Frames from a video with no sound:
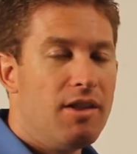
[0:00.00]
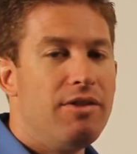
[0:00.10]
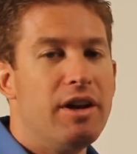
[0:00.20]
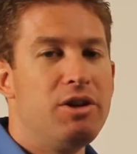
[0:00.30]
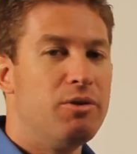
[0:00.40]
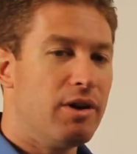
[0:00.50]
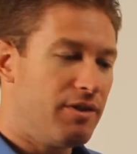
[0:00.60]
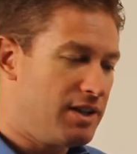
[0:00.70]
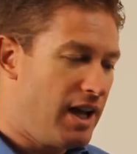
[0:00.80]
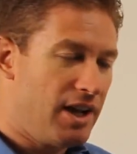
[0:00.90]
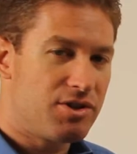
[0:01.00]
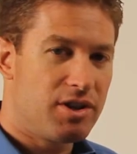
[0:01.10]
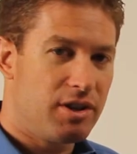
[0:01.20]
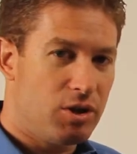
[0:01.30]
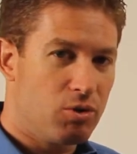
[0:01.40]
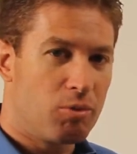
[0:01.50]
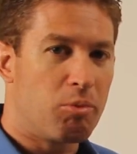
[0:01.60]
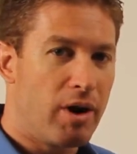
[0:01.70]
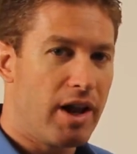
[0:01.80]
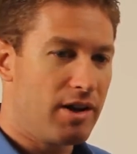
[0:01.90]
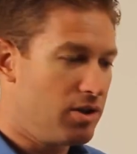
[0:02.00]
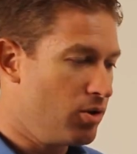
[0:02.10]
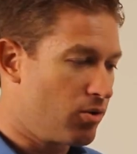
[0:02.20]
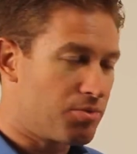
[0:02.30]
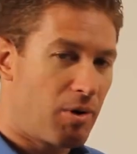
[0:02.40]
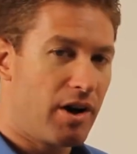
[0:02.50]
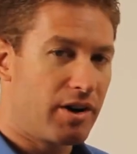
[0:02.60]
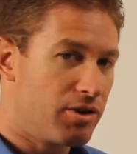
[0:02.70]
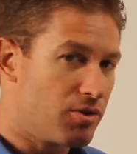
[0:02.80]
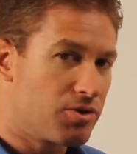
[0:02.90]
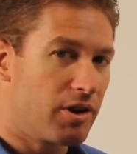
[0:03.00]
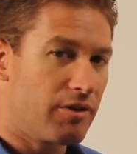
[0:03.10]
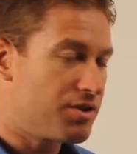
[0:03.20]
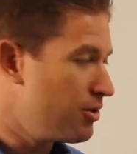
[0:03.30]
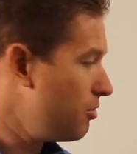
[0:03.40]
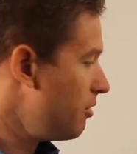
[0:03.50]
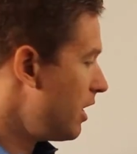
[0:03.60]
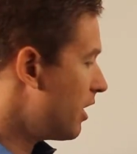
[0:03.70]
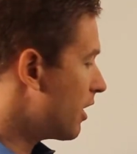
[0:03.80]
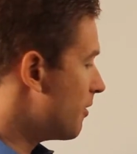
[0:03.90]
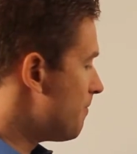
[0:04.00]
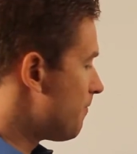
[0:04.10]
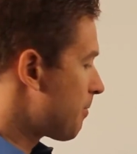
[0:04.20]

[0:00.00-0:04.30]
then you have attached your brand, your product, your service to who they are.